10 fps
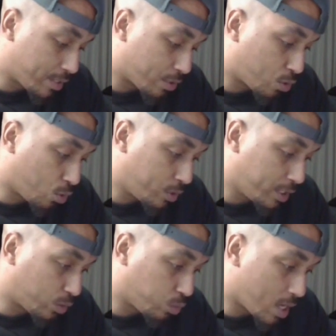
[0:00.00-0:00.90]
To call
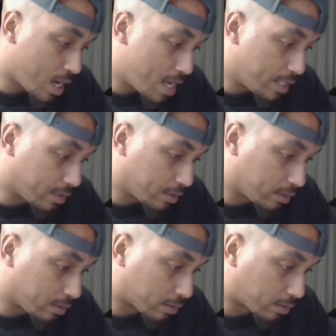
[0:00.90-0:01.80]
this
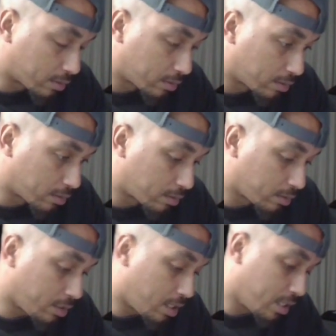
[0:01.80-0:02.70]
one,
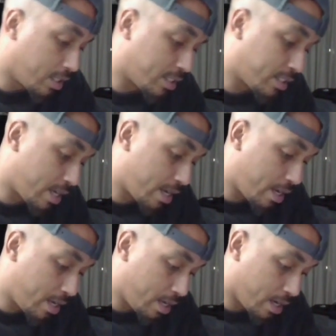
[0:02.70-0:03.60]
I'm gonna
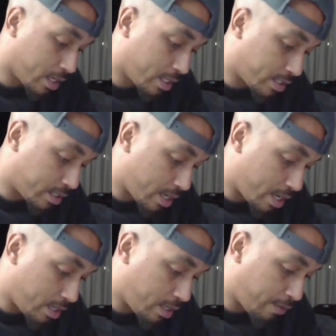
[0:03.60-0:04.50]
say
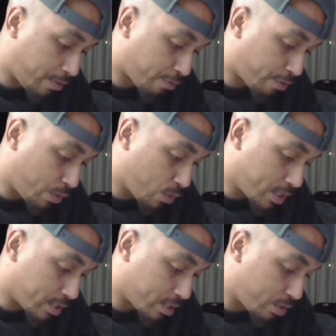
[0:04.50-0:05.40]

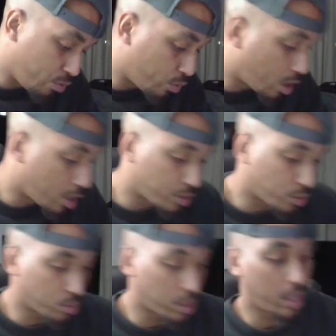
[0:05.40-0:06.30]
3-1 to
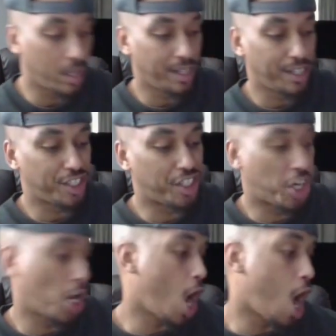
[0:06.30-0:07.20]
Newcastle.
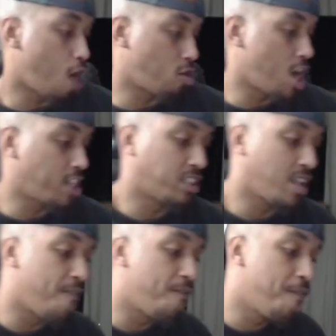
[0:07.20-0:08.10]

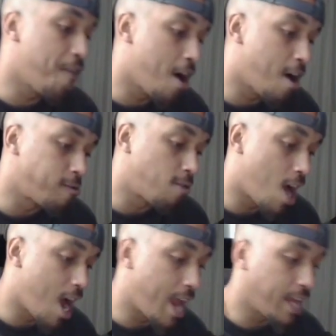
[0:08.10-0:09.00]

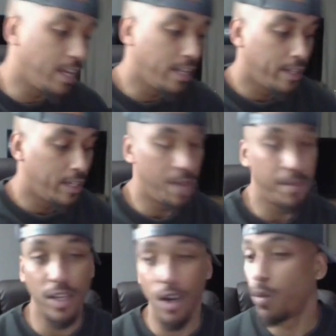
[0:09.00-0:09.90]
Rastafari. Let
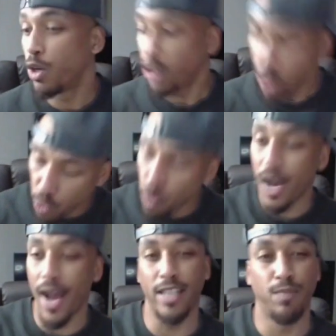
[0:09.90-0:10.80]
me know what you
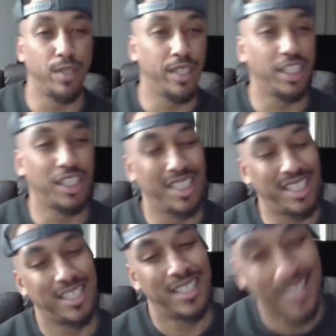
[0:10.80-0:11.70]
guys' prediction
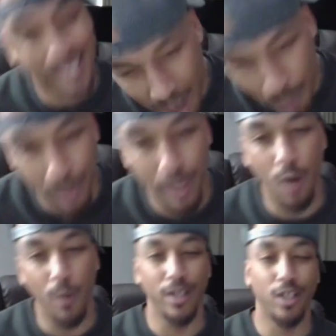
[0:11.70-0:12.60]
is down
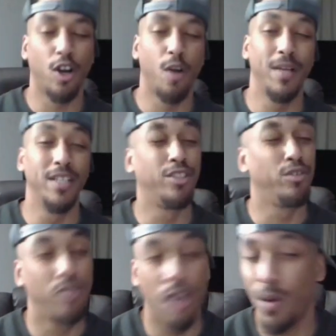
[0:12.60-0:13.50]
below in the comments.
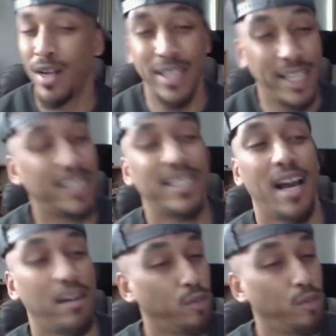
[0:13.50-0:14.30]
You know I need that.